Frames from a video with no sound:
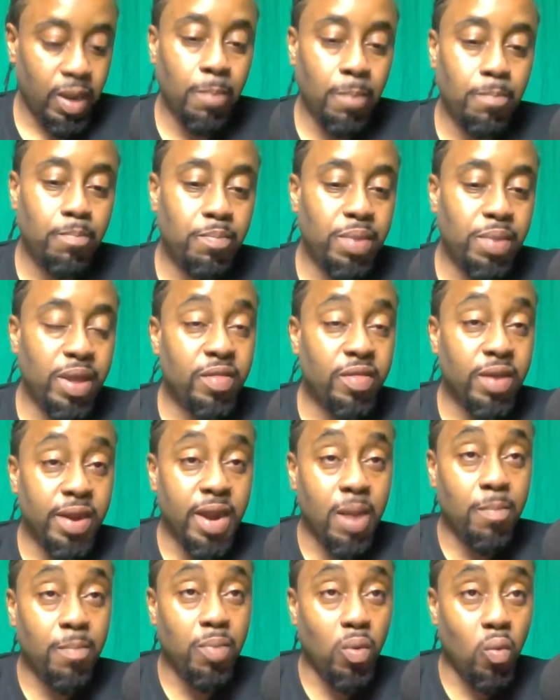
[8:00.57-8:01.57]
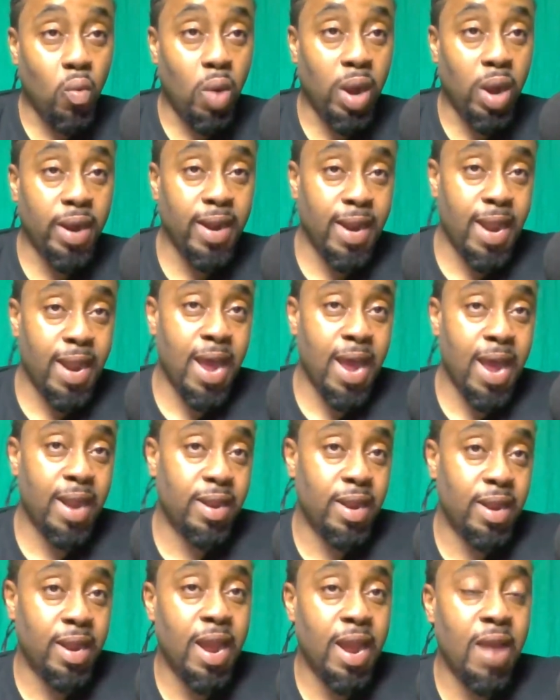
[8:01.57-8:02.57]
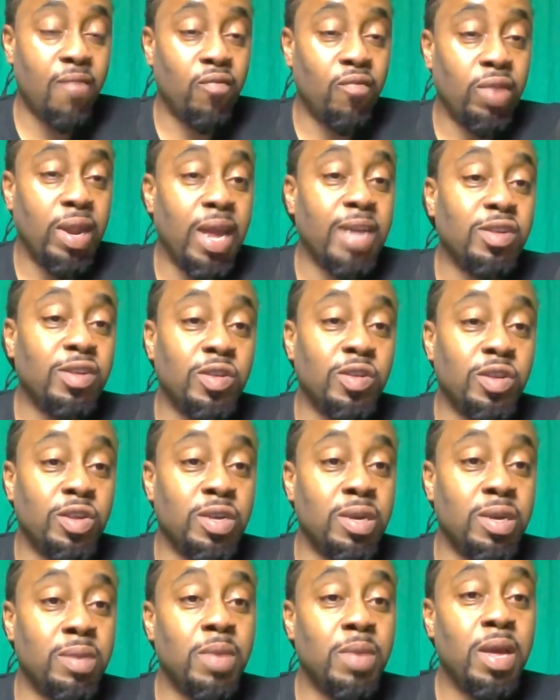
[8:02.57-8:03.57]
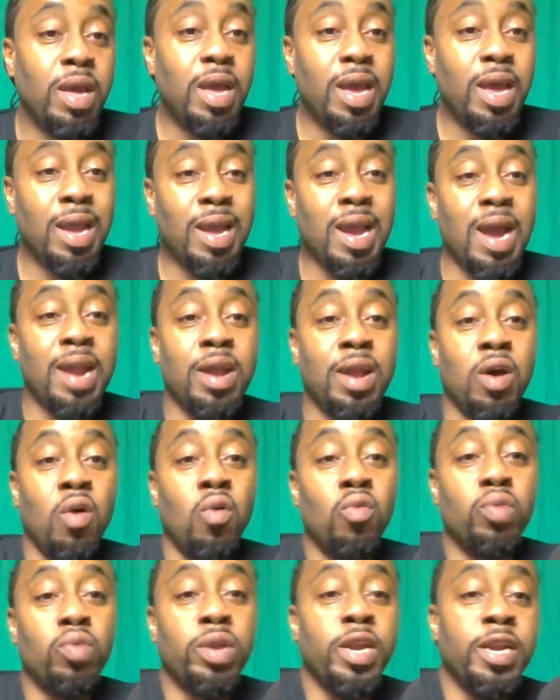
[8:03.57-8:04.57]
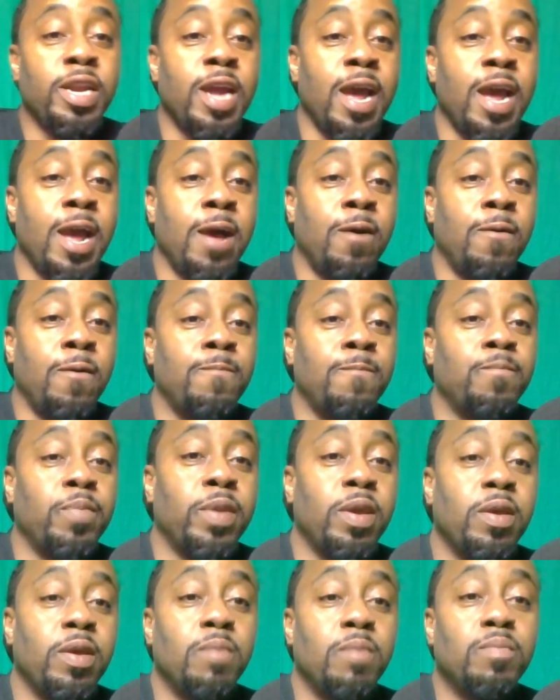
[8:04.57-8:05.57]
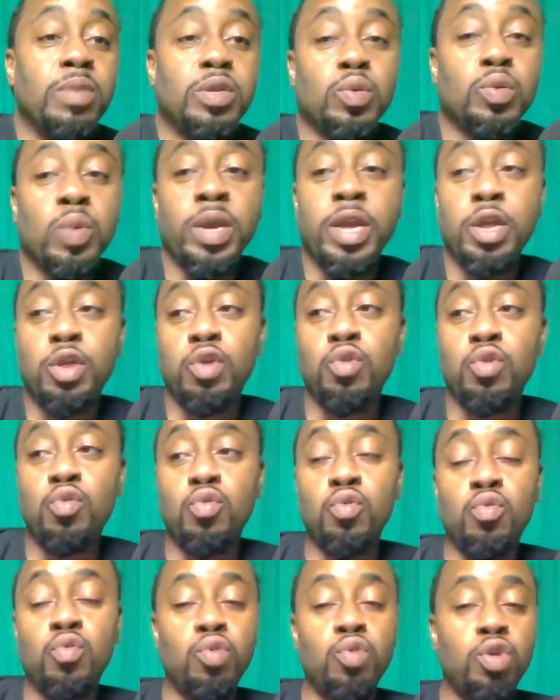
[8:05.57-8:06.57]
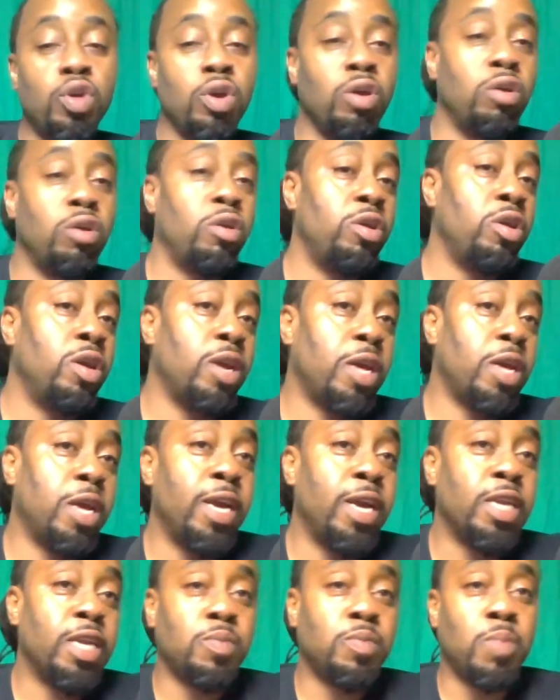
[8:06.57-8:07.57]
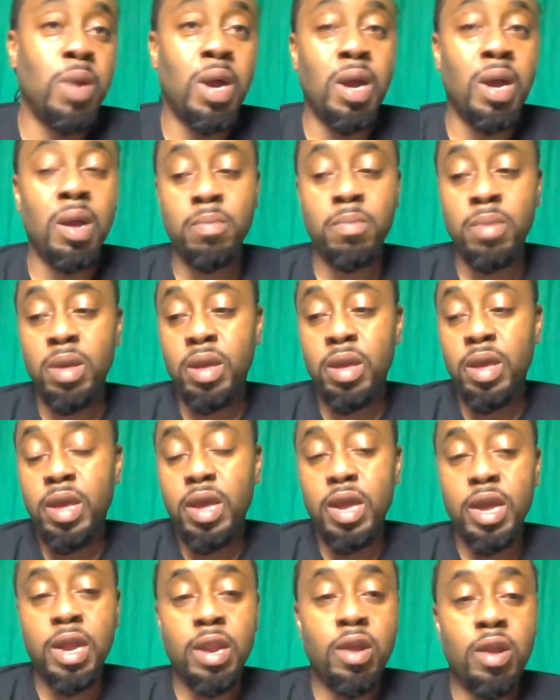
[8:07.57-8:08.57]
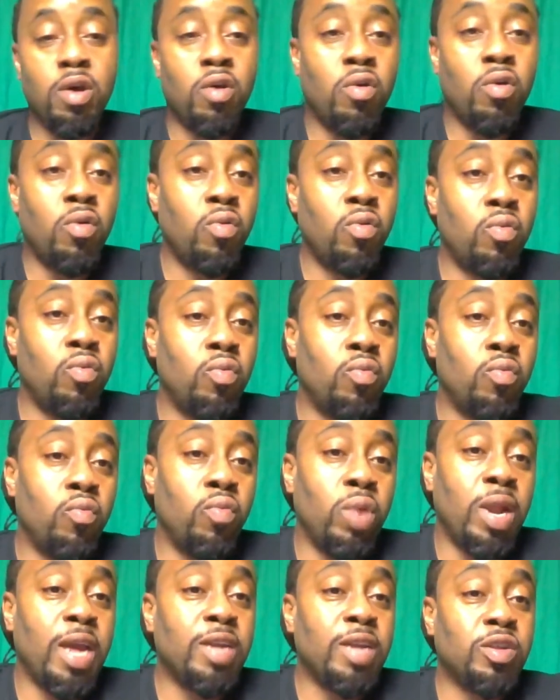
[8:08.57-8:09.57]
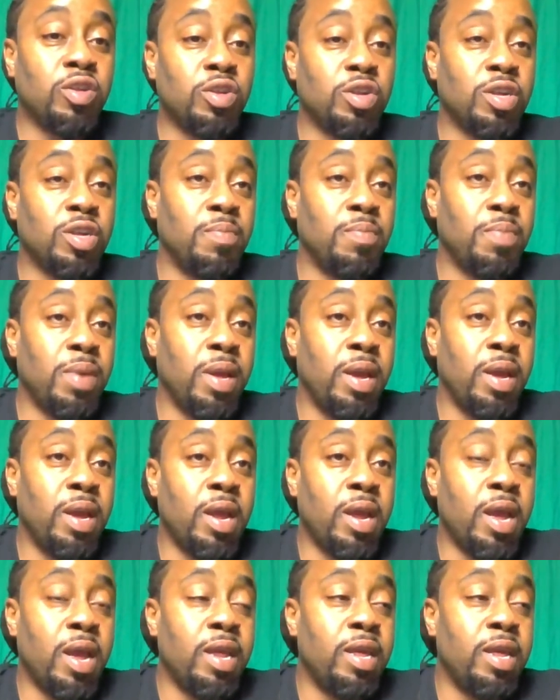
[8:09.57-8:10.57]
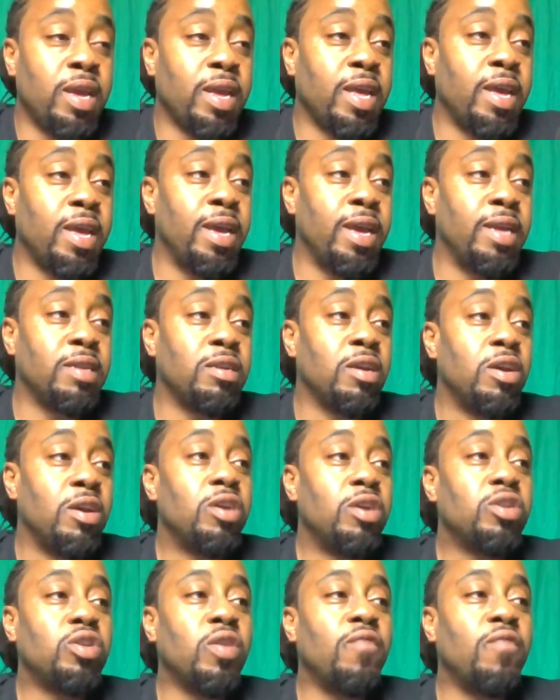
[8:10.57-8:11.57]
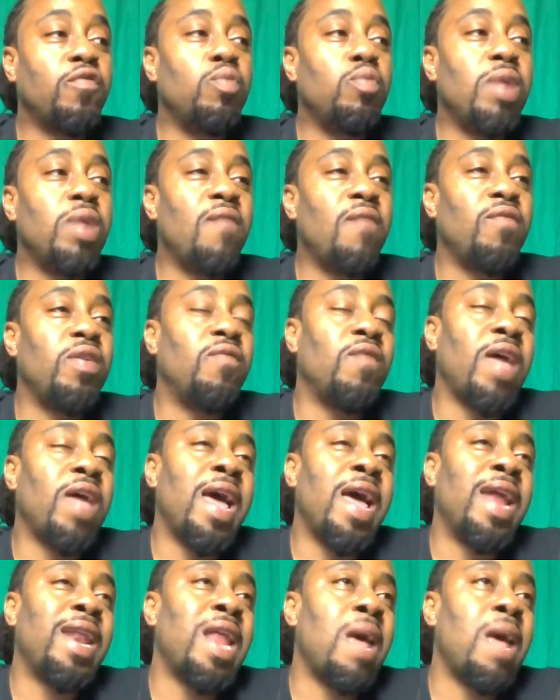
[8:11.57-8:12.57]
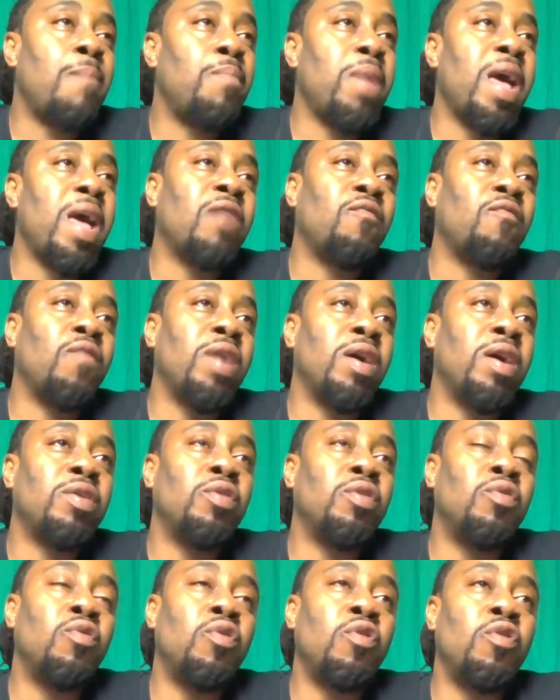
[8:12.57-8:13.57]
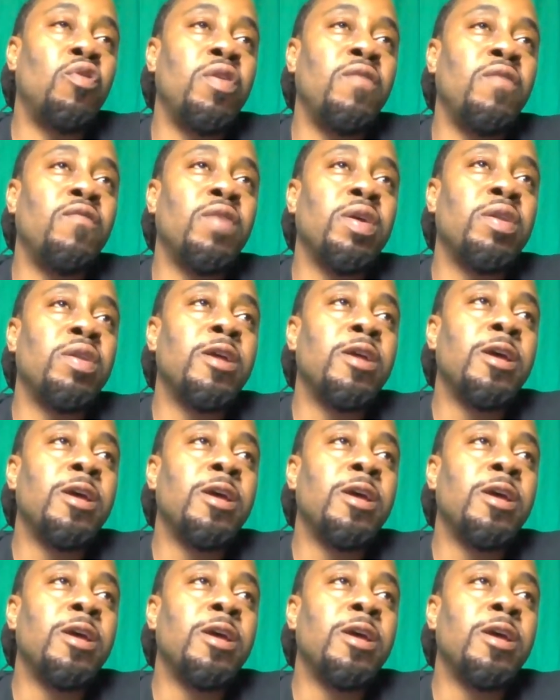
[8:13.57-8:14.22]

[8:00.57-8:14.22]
be the number one in that relationship, and kind of hold it down between you, your kid's mom, and the whole relationship, and your kids. So if you never even had that background, or even